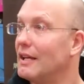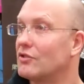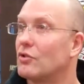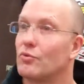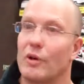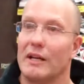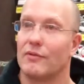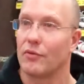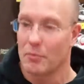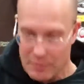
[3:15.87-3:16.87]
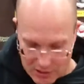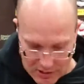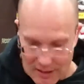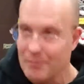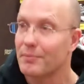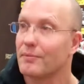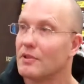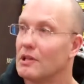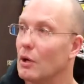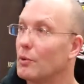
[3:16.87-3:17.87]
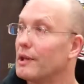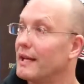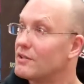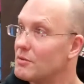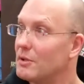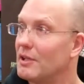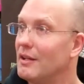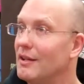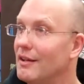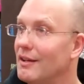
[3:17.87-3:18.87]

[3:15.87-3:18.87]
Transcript: It's great for building up lower leg stability,